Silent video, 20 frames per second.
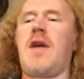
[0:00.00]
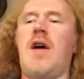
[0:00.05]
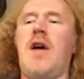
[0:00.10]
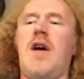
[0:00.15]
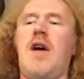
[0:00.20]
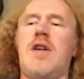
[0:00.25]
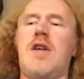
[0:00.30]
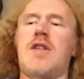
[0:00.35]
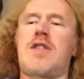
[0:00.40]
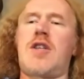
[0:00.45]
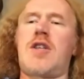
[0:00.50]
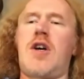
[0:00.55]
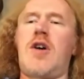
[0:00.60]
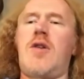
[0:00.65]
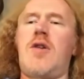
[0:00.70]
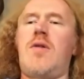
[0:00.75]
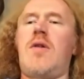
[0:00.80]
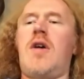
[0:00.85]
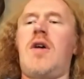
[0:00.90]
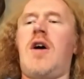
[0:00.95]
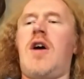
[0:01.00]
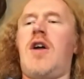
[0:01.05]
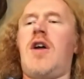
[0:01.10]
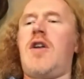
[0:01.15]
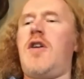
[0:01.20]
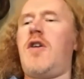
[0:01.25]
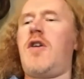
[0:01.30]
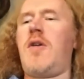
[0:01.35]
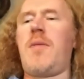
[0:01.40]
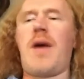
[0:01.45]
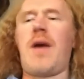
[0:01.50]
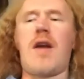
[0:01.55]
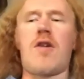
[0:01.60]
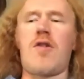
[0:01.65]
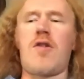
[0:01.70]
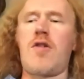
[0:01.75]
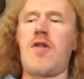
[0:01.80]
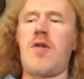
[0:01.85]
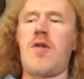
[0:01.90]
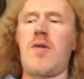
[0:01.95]
So no matter who
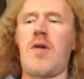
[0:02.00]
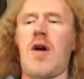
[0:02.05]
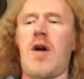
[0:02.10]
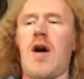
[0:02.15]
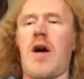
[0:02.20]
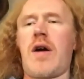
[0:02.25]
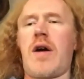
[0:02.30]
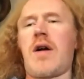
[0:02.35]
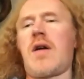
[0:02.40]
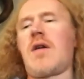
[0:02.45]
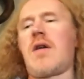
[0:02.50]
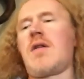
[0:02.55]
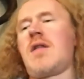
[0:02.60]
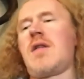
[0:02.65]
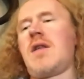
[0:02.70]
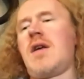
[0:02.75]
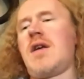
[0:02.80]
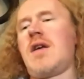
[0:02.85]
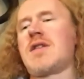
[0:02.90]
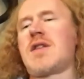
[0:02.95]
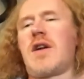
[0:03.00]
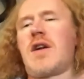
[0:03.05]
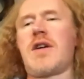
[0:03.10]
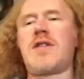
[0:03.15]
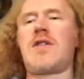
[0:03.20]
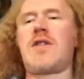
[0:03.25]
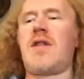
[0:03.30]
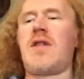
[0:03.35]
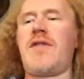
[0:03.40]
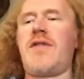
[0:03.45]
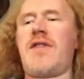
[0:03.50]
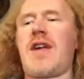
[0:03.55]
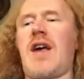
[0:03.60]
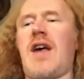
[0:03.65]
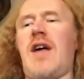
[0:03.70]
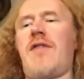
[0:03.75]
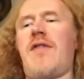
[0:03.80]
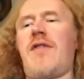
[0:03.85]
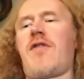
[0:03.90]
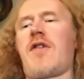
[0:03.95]
you are, as long as you live in
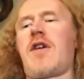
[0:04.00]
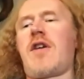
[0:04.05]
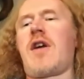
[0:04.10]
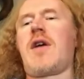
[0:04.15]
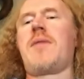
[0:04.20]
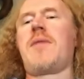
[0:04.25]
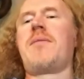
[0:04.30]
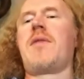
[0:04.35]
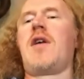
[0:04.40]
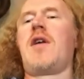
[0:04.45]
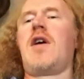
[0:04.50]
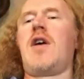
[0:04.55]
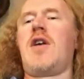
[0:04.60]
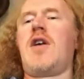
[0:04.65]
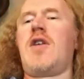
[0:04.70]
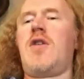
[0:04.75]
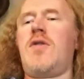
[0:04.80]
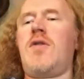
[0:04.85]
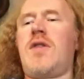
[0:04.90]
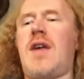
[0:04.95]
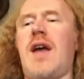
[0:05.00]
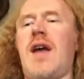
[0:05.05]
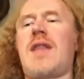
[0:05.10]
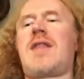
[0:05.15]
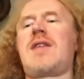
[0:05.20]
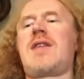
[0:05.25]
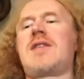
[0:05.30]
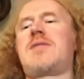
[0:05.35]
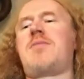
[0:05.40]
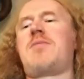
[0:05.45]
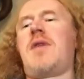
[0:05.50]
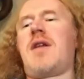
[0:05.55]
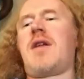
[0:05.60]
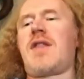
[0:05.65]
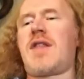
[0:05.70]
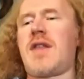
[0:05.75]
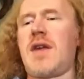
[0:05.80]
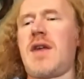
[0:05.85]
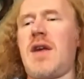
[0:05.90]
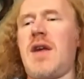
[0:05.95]
California, you'd get this
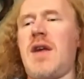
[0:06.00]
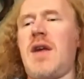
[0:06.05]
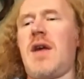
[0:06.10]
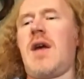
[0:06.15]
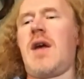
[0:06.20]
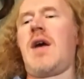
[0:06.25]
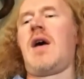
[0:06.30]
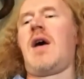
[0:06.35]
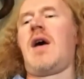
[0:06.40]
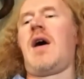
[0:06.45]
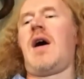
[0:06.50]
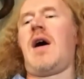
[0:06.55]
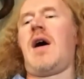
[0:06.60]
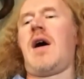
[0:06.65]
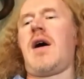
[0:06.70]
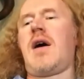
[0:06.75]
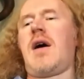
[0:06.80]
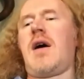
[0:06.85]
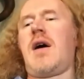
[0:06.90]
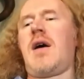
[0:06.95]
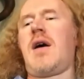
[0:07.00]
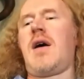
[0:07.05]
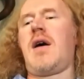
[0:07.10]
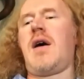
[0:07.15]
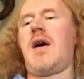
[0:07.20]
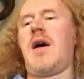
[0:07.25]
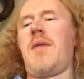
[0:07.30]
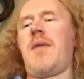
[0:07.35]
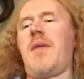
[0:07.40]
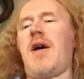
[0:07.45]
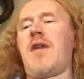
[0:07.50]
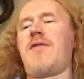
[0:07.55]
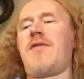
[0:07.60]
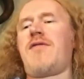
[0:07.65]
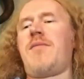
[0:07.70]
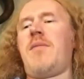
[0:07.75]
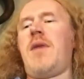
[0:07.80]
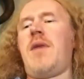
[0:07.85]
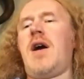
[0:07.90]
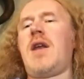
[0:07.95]
monthly amount of
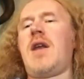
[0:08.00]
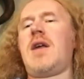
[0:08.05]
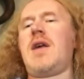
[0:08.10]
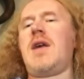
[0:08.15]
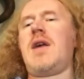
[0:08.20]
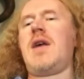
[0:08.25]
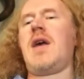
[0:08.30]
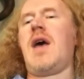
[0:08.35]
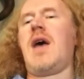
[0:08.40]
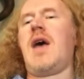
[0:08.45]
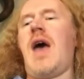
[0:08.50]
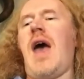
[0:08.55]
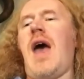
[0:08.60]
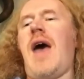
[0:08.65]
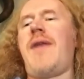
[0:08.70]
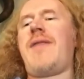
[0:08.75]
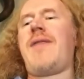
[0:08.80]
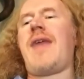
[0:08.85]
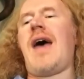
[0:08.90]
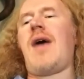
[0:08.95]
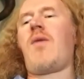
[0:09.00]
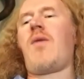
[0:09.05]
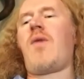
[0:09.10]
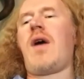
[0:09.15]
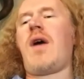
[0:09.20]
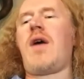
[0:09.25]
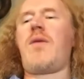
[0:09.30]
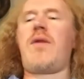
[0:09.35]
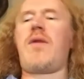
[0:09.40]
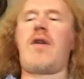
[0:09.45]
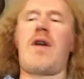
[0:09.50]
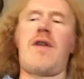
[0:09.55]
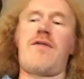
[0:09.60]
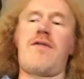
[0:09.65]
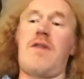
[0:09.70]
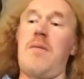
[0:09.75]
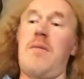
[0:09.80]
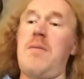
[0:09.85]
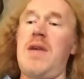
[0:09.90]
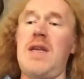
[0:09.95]
money. And that way we don't have to
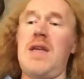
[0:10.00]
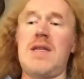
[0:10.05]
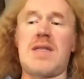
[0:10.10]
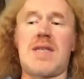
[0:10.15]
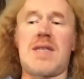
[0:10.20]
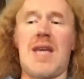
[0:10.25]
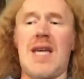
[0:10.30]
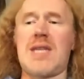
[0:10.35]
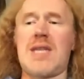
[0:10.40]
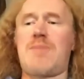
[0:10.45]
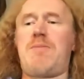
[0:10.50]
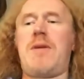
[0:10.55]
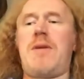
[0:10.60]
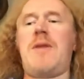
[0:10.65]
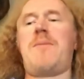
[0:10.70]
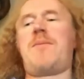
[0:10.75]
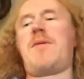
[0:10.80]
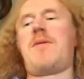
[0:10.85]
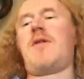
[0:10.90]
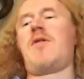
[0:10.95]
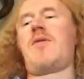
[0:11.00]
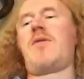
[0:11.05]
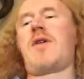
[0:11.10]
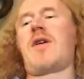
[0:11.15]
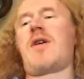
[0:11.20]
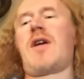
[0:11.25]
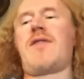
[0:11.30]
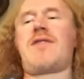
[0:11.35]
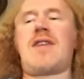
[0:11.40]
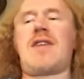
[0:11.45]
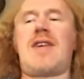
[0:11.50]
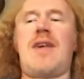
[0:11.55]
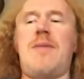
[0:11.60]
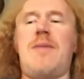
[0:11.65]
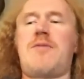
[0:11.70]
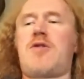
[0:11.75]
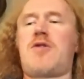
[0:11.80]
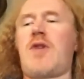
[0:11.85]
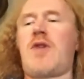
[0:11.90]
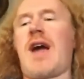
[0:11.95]
means test people. We don't have to keep
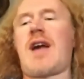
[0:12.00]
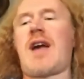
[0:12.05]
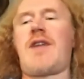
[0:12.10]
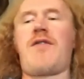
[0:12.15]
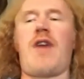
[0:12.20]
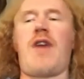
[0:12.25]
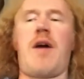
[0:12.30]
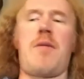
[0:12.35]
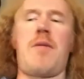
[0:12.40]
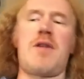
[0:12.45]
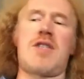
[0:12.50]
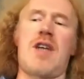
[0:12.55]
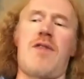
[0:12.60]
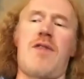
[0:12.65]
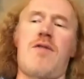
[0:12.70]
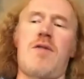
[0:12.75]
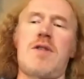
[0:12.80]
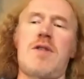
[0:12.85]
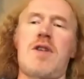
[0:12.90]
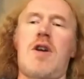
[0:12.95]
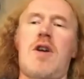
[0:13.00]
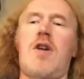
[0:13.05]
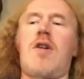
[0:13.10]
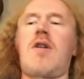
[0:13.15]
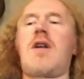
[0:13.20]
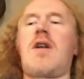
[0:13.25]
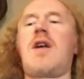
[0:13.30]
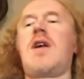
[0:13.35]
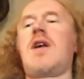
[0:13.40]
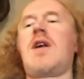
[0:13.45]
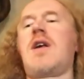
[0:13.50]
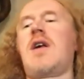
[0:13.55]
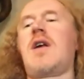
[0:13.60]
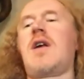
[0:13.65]
track of how much everyone's earning.